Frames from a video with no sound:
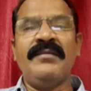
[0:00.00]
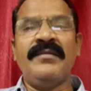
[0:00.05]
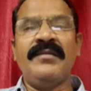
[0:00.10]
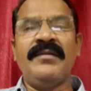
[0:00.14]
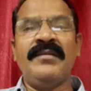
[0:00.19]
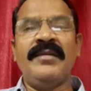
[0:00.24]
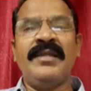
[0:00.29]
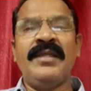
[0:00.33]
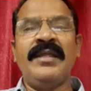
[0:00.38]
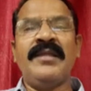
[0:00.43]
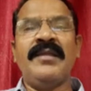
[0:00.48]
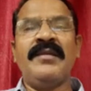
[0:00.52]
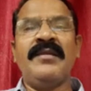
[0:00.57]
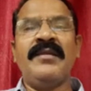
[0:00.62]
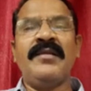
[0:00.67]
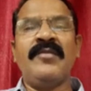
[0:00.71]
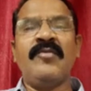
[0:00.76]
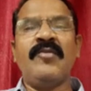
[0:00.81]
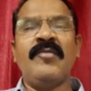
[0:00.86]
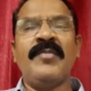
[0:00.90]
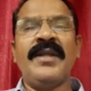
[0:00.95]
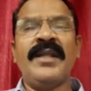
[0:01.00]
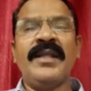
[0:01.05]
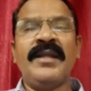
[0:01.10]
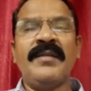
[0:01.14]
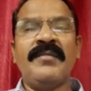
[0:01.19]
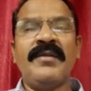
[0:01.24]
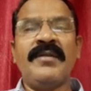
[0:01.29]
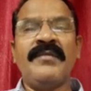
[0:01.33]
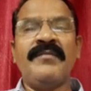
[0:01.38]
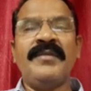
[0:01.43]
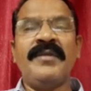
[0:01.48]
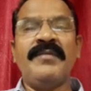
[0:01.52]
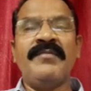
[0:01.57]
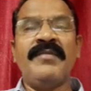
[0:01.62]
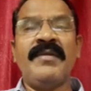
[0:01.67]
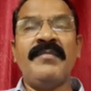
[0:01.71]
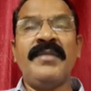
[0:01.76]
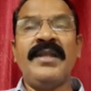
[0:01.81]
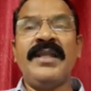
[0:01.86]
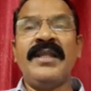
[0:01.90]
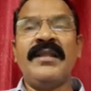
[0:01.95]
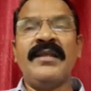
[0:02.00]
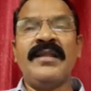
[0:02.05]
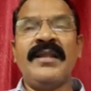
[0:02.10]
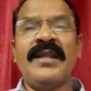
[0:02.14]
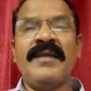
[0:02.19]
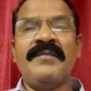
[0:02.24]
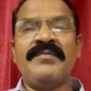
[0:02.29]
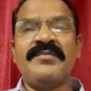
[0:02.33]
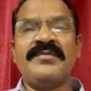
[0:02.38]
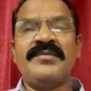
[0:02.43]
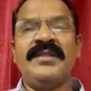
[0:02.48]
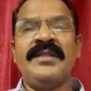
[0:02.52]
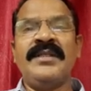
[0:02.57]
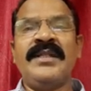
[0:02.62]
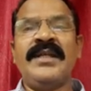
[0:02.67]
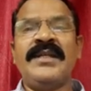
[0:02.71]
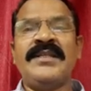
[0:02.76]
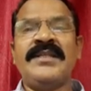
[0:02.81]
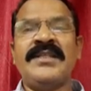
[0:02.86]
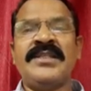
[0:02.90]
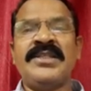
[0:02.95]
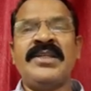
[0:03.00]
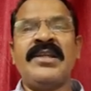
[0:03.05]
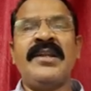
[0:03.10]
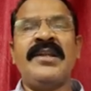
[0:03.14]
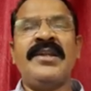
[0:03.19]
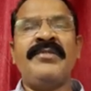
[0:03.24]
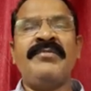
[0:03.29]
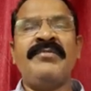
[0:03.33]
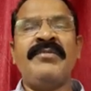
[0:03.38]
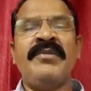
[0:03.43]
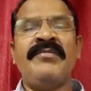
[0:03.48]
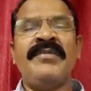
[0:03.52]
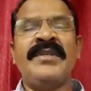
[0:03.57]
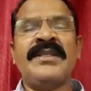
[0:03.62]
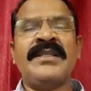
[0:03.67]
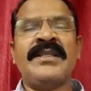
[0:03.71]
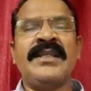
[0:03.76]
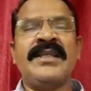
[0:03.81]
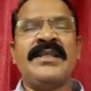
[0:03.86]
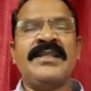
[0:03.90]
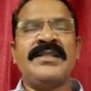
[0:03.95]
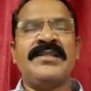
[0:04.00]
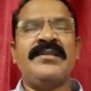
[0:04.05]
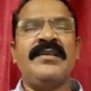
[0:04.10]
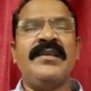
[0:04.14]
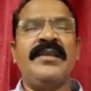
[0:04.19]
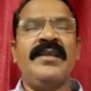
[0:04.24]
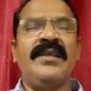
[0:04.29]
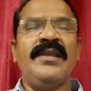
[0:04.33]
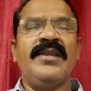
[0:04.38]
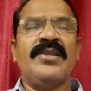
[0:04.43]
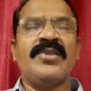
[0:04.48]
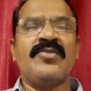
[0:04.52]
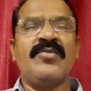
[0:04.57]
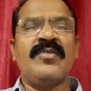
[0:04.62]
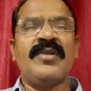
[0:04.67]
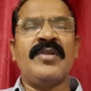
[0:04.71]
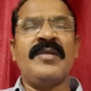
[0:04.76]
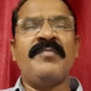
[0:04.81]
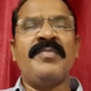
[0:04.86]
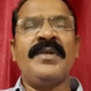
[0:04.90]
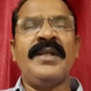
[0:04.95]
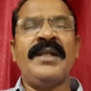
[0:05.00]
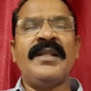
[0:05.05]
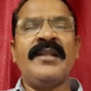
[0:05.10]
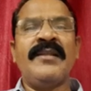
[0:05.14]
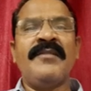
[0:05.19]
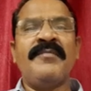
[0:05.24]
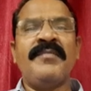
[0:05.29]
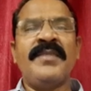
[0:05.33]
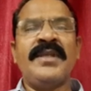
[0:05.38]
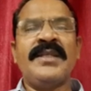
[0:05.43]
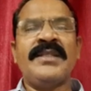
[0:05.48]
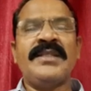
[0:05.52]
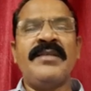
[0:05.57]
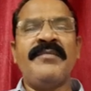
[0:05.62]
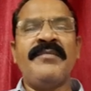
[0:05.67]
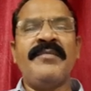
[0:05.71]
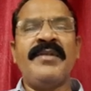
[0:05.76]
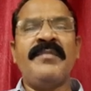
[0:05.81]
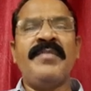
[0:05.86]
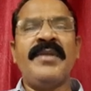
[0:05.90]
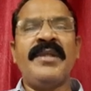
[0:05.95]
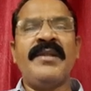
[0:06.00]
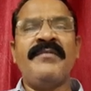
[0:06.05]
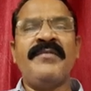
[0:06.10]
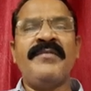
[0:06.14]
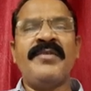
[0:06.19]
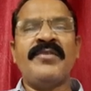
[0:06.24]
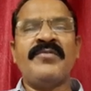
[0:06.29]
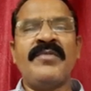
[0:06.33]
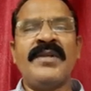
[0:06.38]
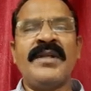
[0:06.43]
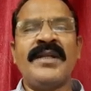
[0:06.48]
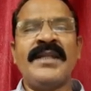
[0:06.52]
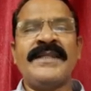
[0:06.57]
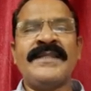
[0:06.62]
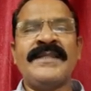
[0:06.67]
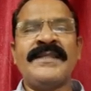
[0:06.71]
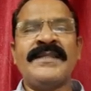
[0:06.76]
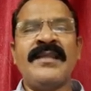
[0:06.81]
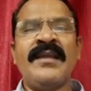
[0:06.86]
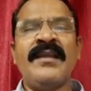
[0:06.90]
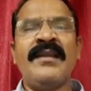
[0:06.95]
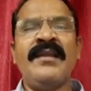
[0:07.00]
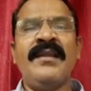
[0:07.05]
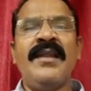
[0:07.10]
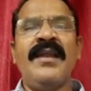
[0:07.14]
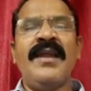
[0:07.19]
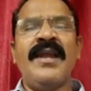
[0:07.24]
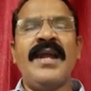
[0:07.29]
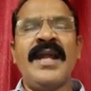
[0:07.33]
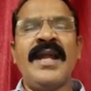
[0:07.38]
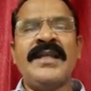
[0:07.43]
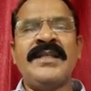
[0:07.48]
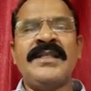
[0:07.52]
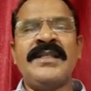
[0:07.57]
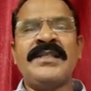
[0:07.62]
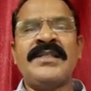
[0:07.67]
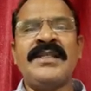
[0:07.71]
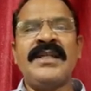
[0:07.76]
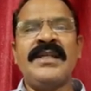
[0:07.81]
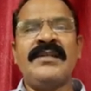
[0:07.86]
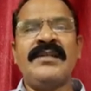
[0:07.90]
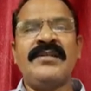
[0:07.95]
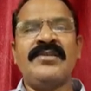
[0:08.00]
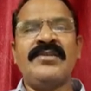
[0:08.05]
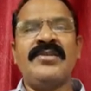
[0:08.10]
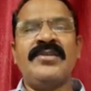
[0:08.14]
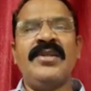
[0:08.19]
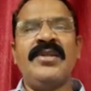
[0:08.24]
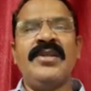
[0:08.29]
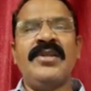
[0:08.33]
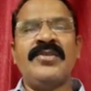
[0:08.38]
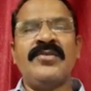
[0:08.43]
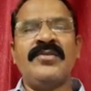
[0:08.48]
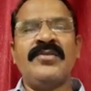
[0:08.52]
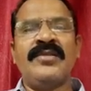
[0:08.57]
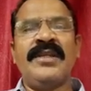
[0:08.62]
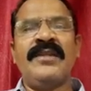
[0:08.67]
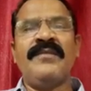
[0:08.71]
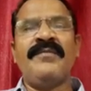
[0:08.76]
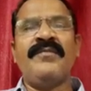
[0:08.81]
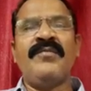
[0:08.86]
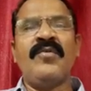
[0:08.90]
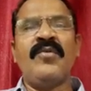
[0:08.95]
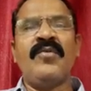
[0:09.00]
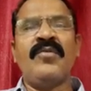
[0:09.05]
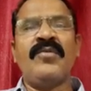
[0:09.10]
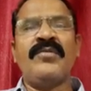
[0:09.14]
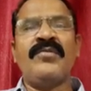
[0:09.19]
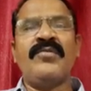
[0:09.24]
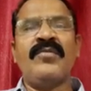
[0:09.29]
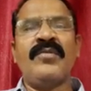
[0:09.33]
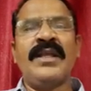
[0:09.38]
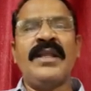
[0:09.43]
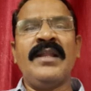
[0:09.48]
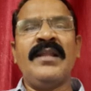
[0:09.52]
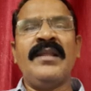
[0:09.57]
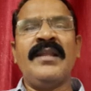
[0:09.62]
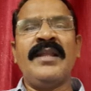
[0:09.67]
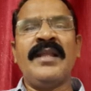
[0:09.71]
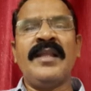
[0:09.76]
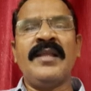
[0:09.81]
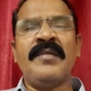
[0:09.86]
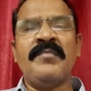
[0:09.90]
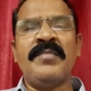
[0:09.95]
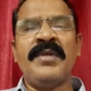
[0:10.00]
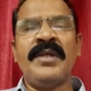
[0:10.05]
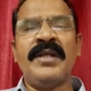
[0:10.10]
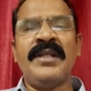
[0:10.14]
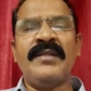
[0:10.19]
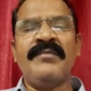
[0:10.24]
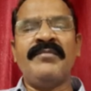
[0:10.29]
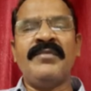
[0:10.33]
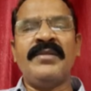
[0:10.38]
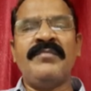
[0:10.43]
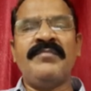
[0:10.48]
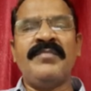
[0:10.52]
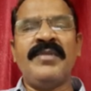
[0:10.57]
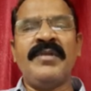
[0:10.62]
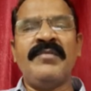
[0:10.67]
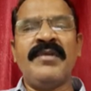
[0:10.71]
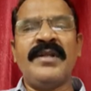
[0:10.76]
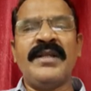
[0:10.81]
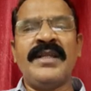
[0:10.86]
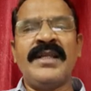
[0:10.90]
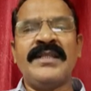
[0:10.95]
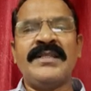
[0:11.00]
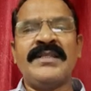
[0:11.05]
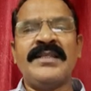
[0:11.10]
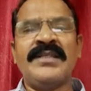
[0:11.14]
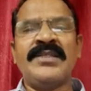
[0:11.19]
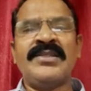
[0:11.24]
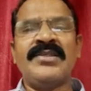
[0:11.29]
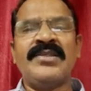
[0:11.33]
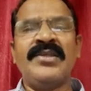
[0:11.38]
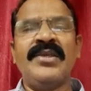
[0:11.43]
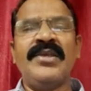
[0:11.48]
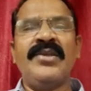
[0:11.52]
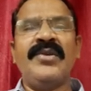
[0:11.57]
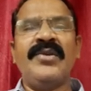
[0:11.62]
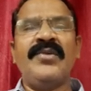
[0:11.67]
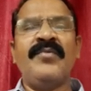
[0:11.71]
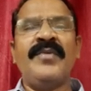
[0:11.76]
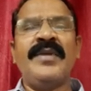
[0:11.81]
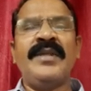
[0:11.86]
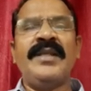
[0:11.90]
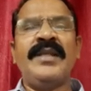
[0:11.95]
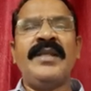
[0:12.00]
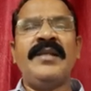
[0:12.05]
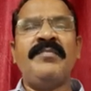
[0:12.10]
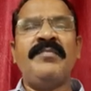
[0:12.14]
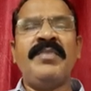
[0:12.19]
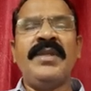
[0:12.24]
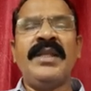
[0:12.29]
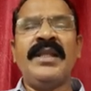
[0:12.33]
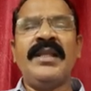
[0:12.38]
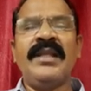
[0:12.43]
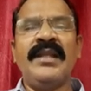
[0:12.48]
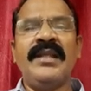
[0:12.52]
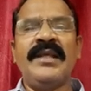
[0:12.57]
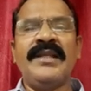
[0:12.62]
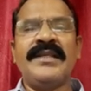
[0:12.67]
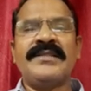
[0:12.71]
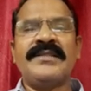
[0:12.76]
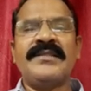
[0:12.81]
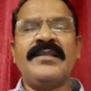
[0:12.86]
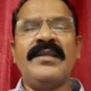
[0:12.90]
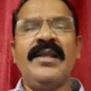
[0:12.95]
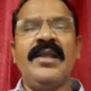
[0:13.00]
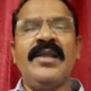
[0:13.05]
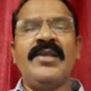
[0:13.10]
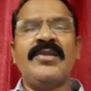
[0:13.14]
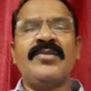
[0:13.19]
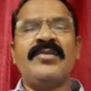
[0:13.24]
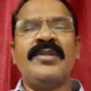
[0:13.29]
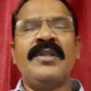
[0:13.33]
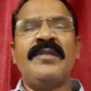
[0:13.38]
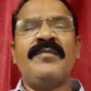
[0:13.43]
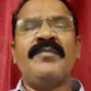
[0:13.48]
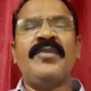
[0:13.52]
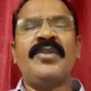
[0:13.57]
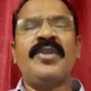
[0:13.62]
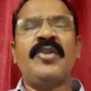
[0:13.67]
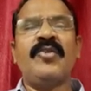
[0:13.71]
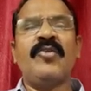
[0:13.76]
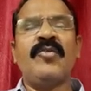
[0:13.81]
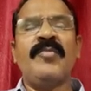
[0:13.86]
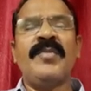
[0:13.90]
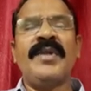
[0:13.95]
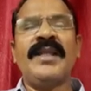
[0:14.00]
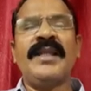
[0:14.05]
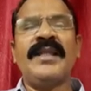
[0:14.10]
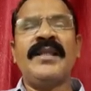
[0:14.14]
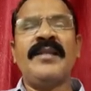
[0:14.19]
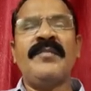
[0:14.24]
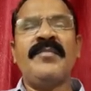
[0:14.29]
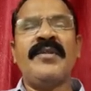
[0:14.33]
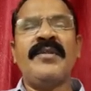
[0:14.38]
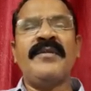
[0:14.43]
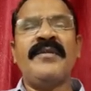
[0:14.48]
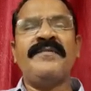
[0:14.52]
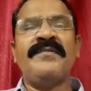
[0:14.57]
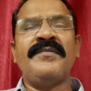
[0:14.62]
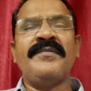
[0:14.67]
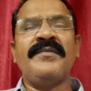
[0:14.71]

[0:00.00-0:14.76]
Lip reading: the chromatic number of the familiar graphs. In that session already we have discussed. So complete graph means every pair of its vertices are adjacent. So therefore, to color a complete graph with p vertices, we need p colors. So therefore, the chromatic number of